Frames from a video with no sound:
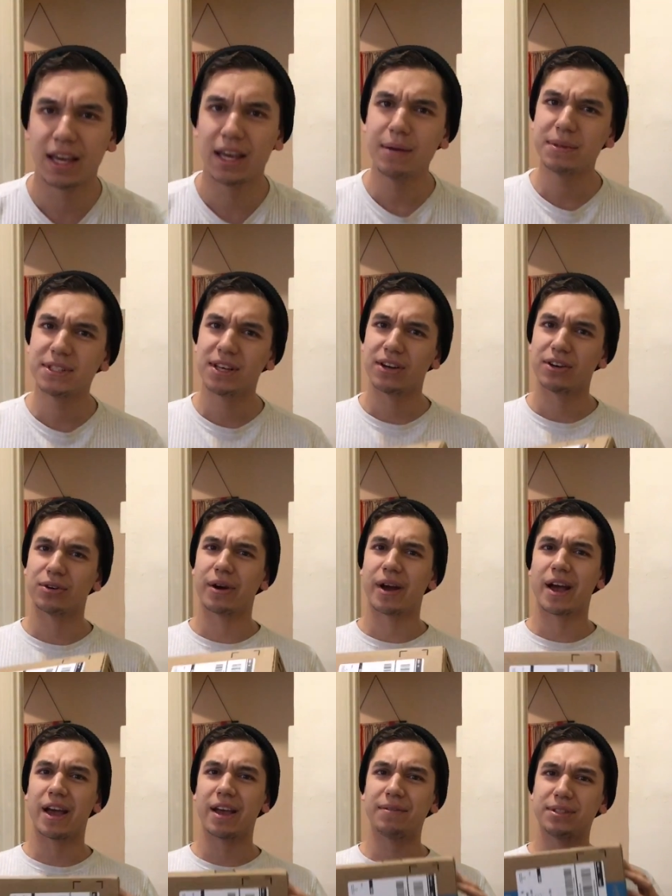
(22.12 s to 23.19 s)
Amazon
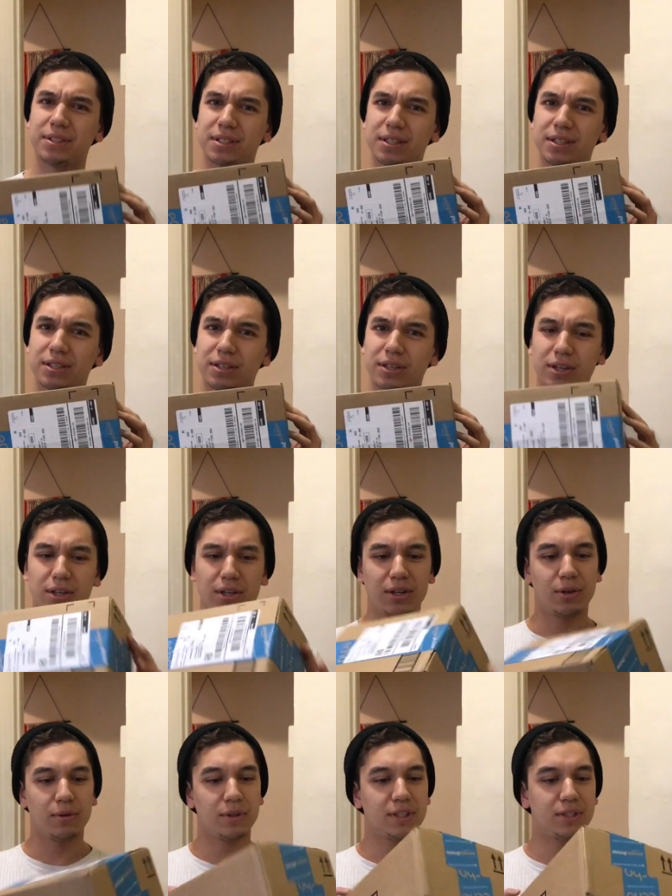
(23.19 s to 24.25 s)
arrives
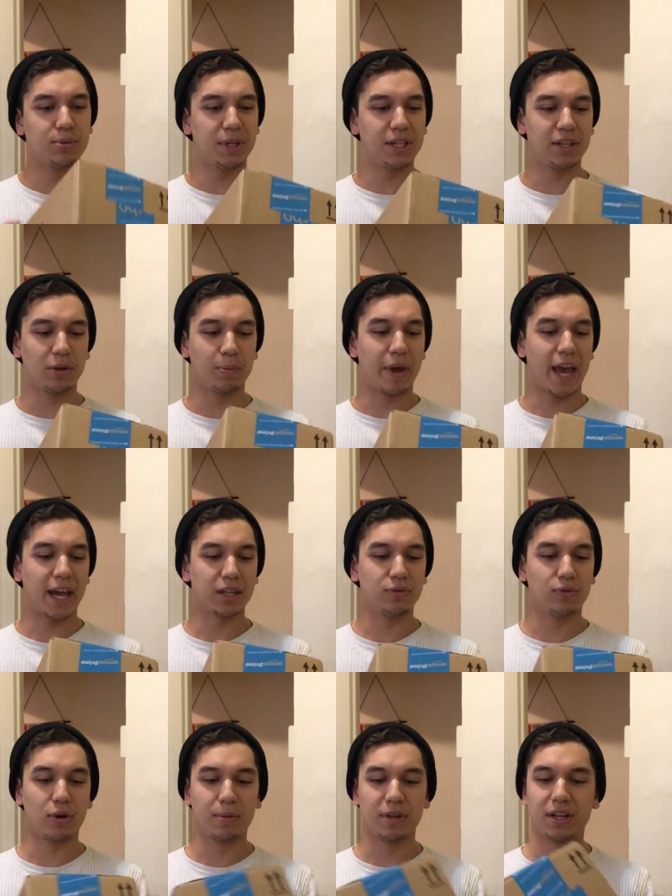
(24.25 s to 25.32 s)
with a sweet little package
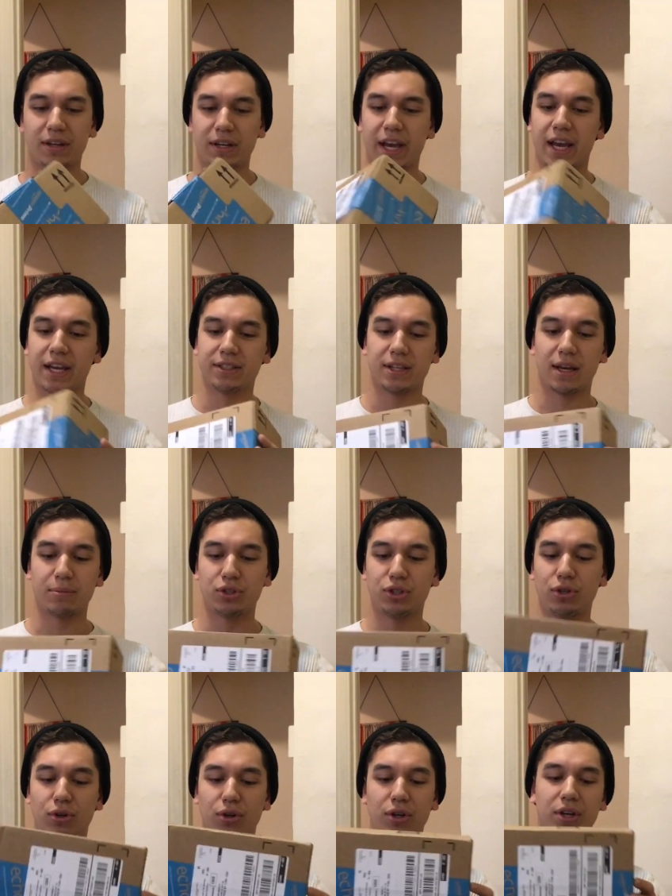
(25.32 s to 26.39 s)
for me. Now, guys, I'm
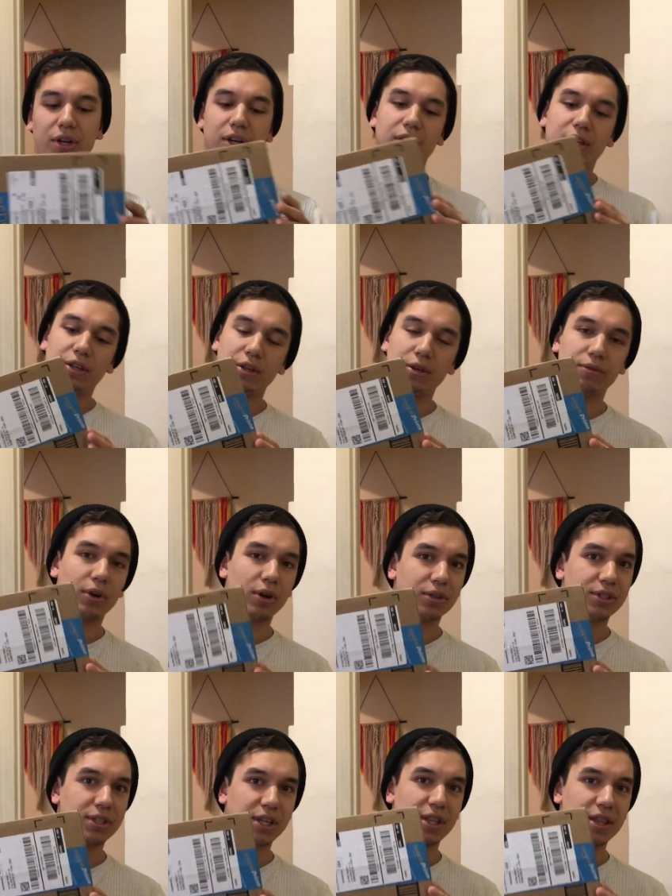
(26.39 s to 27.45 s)
sure you've
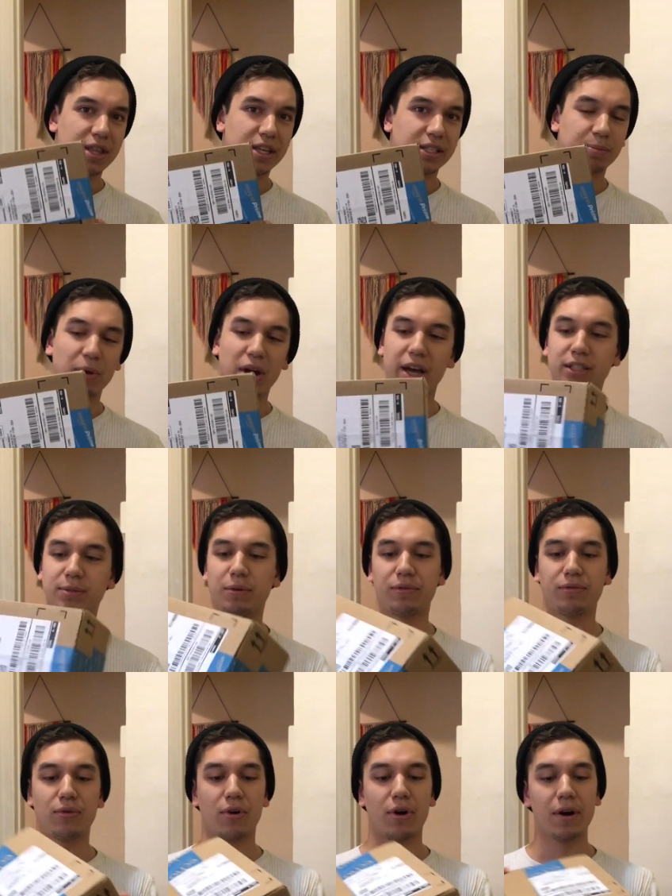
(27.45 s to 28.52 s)
all seen this box
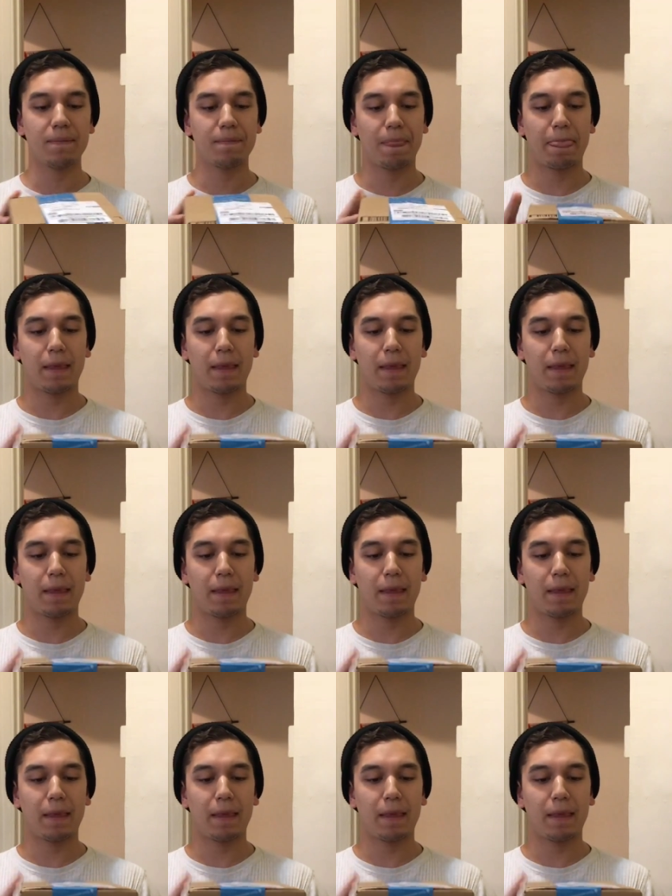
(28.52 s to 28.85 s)
before.